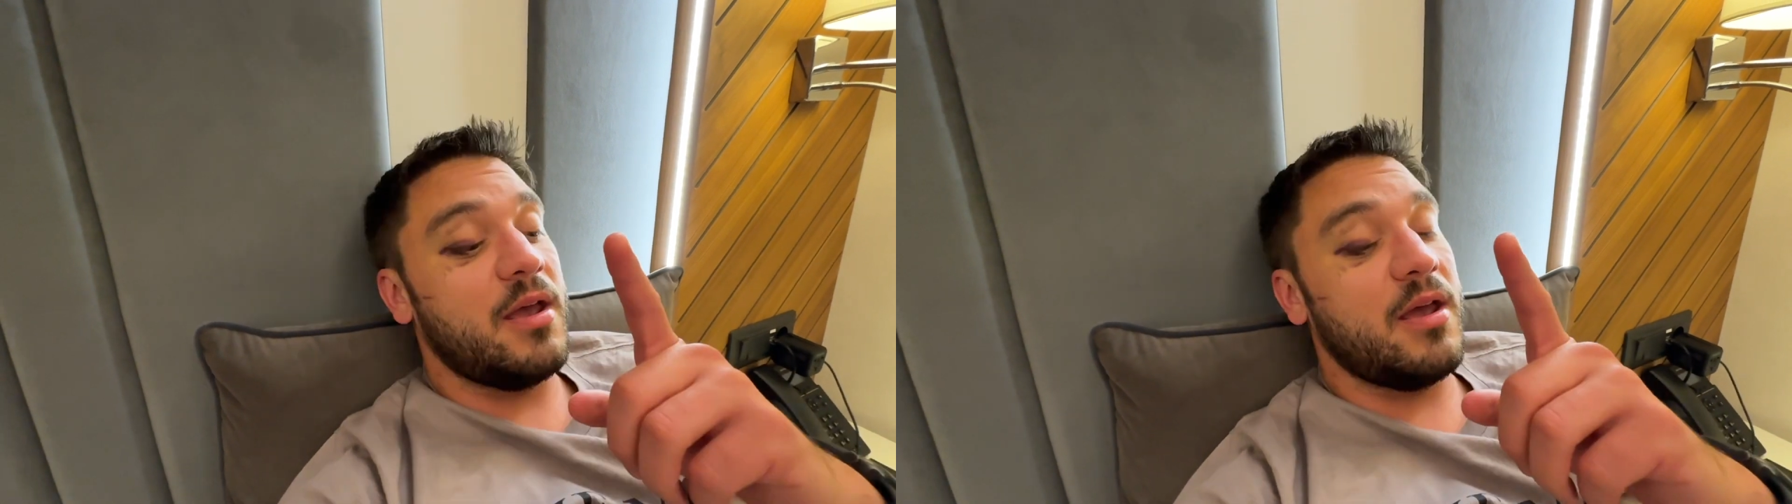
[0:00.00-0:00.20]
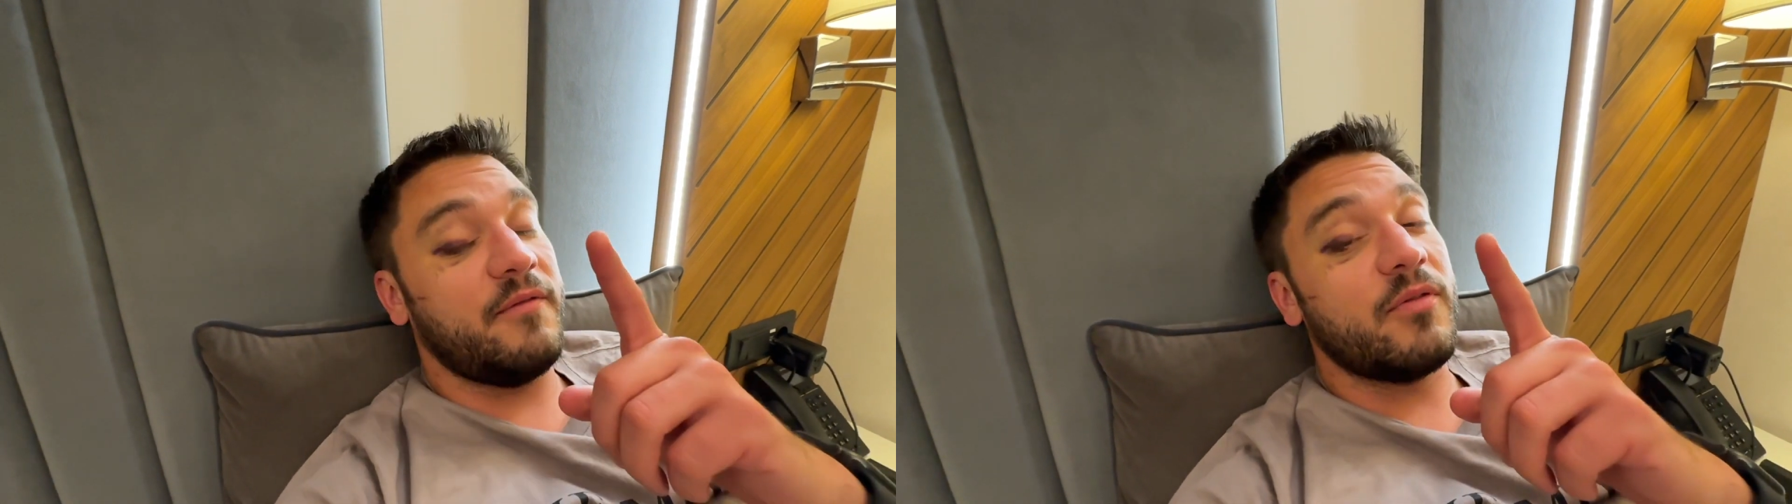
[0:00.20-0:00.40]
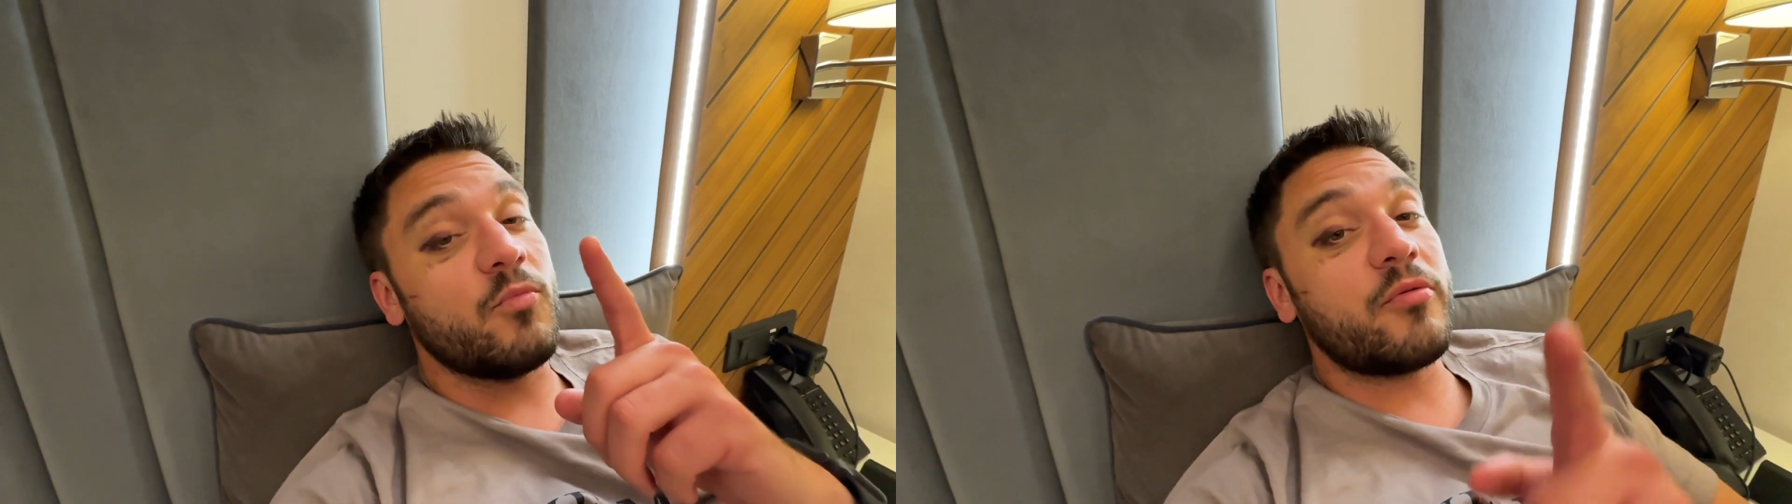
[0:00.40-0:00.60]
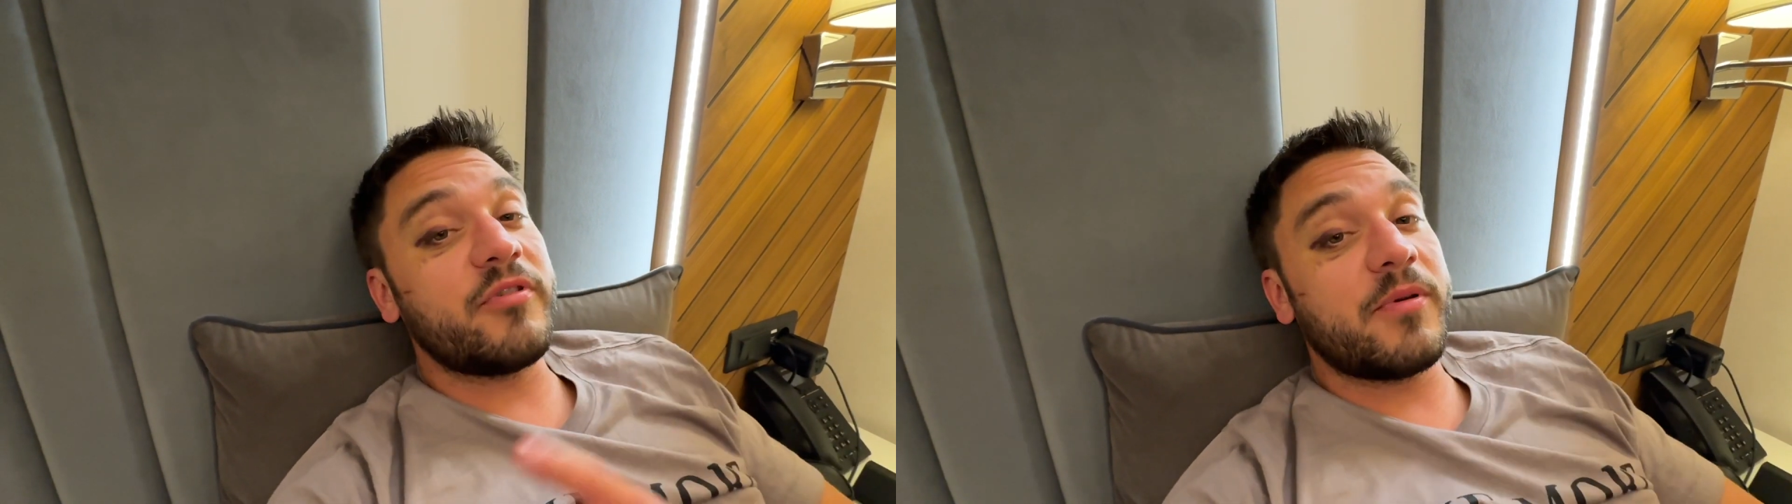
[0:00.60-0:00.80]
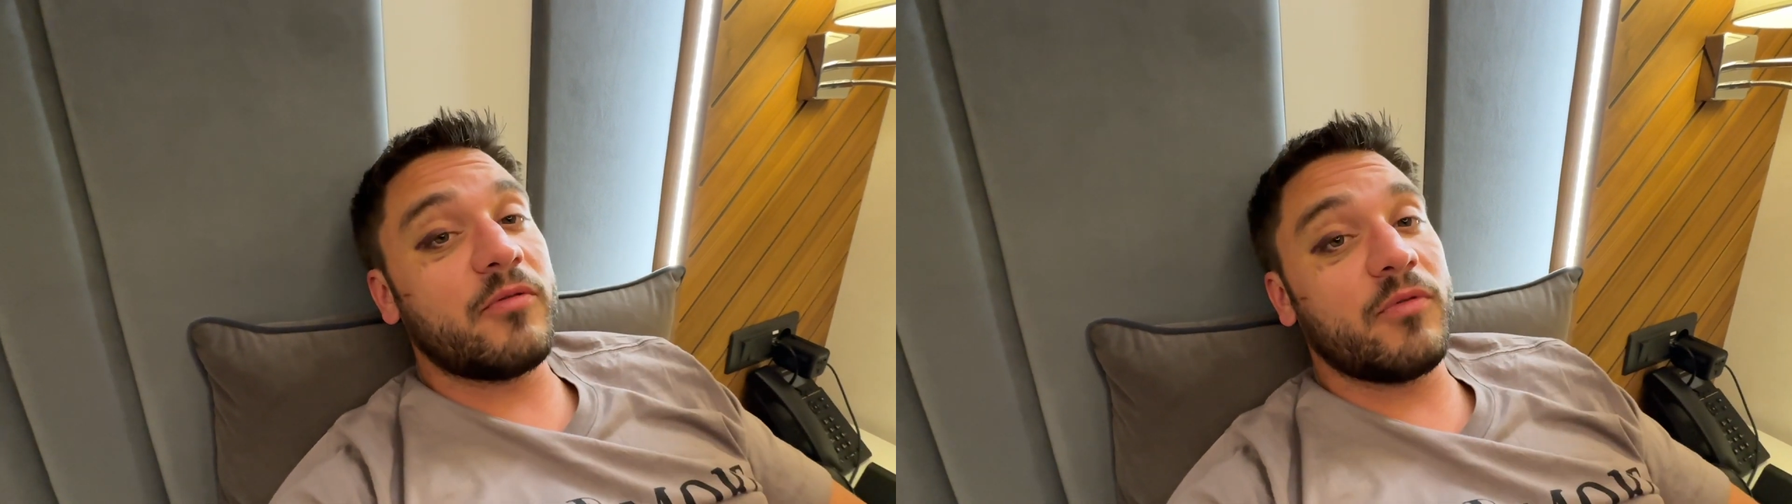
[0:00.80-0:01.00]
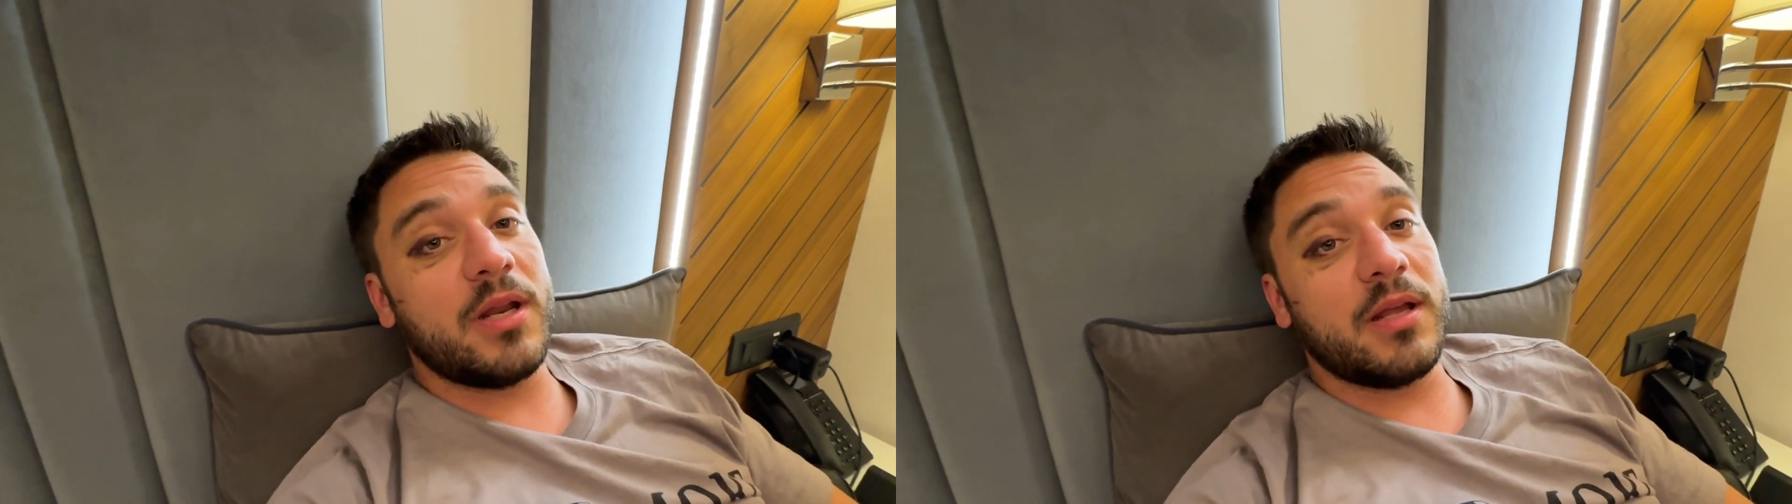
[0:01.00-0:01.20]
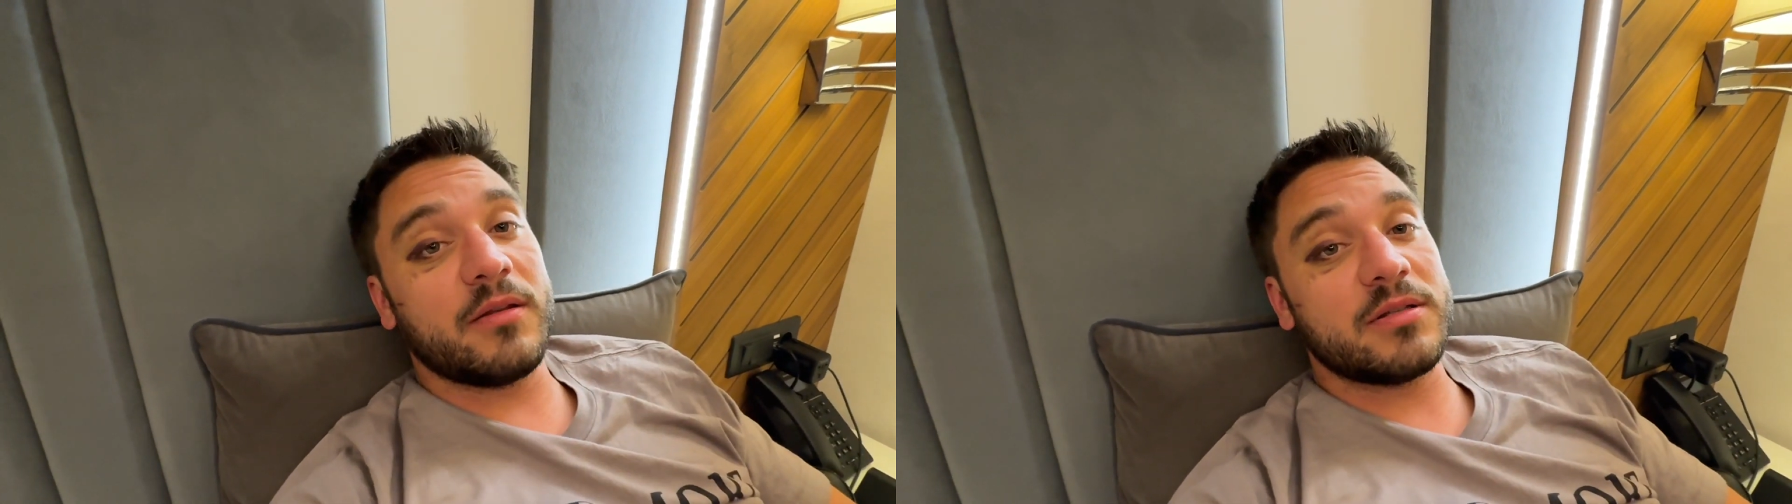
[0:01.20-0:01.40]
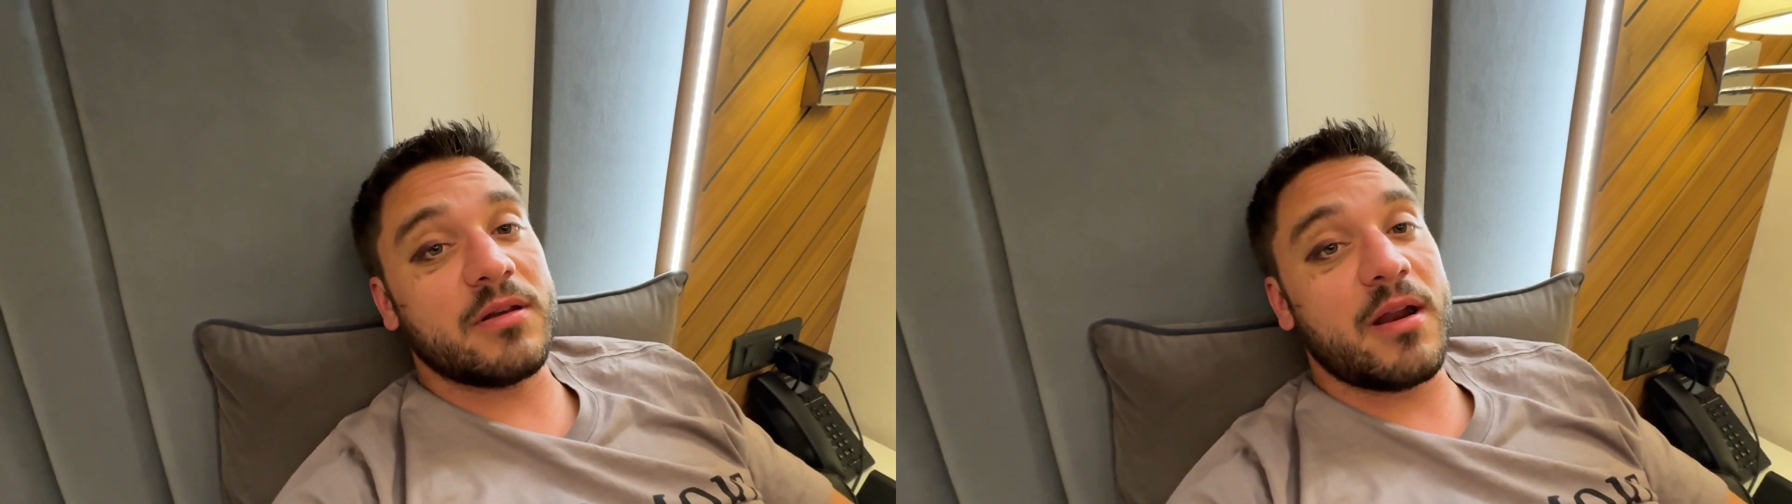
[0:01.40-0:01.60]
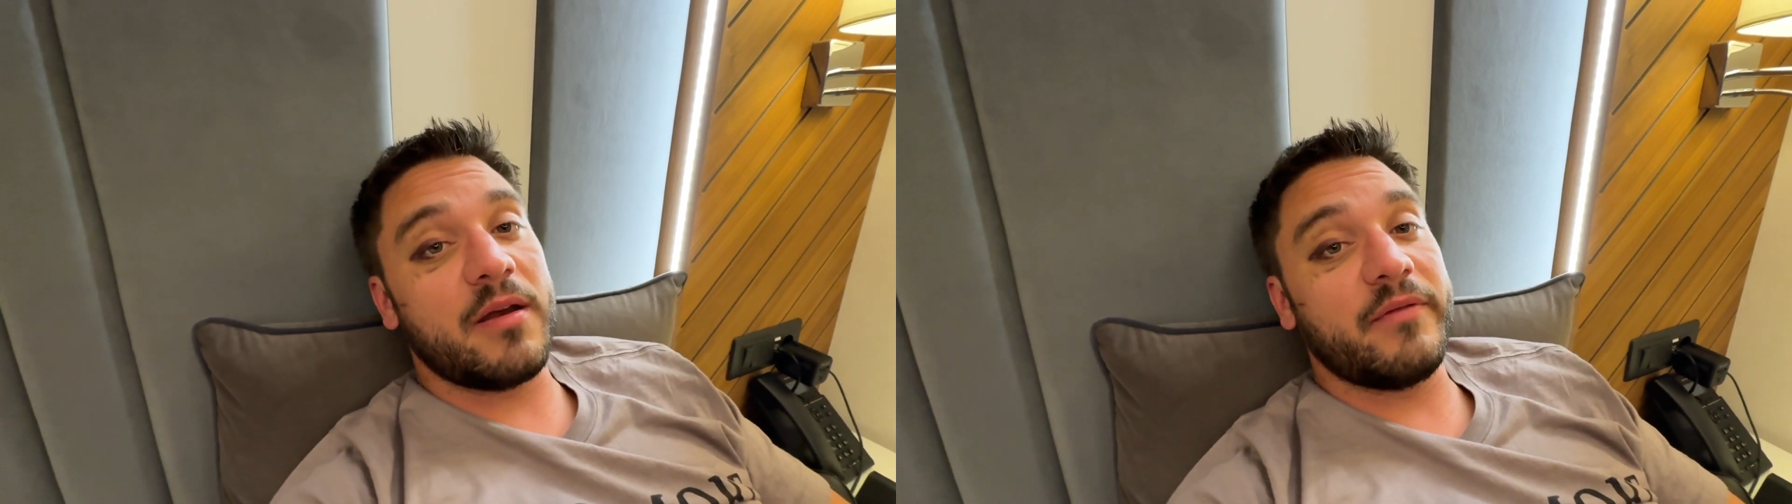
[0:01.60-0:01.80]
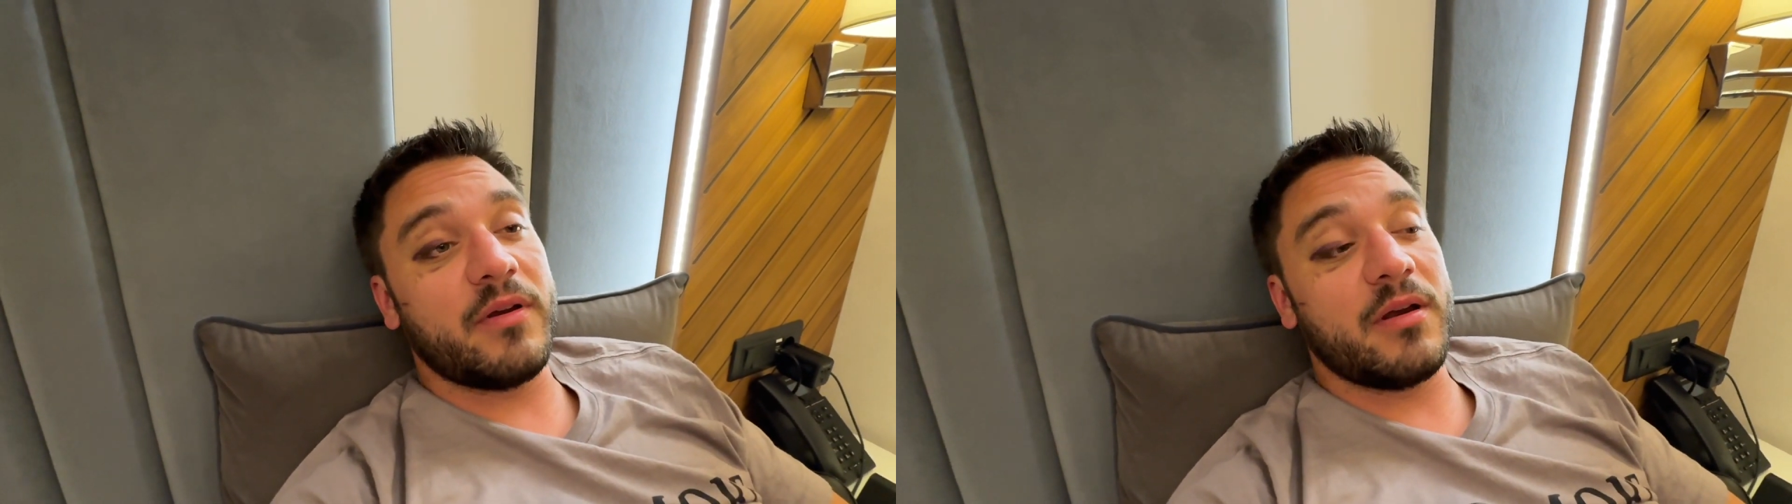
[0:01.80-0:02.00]
And from what we've been reading, there's a lot
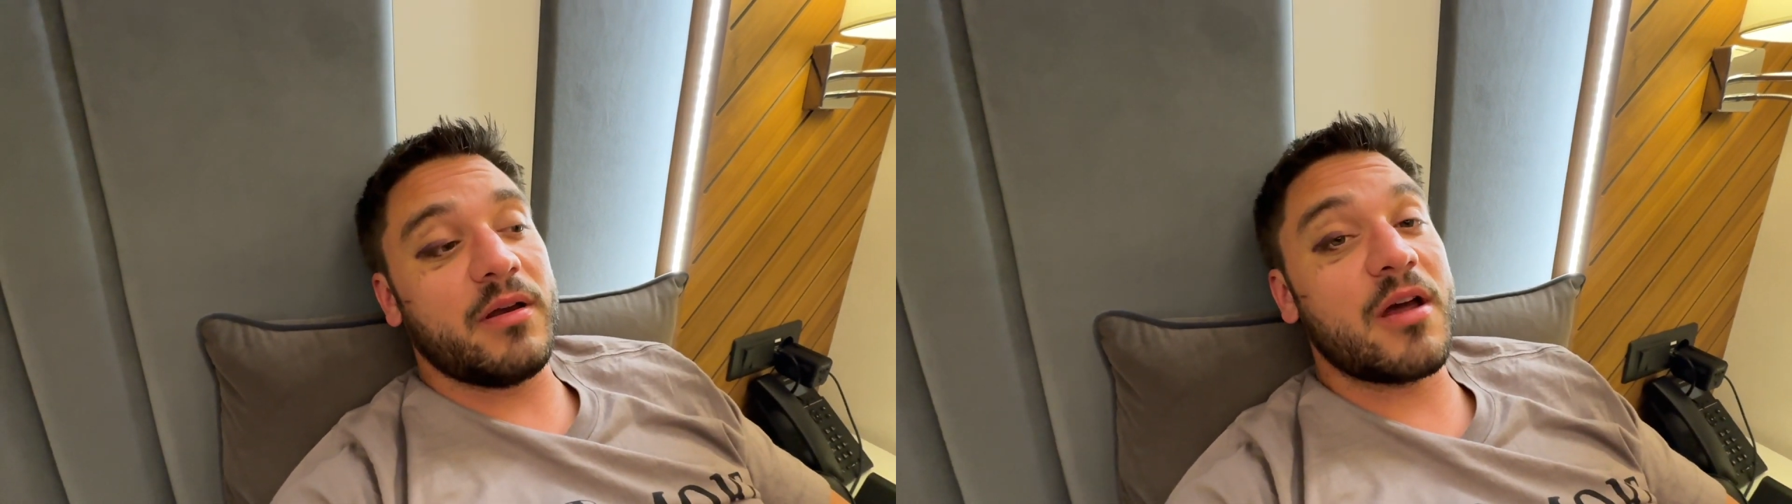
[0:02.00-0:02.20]
of uh,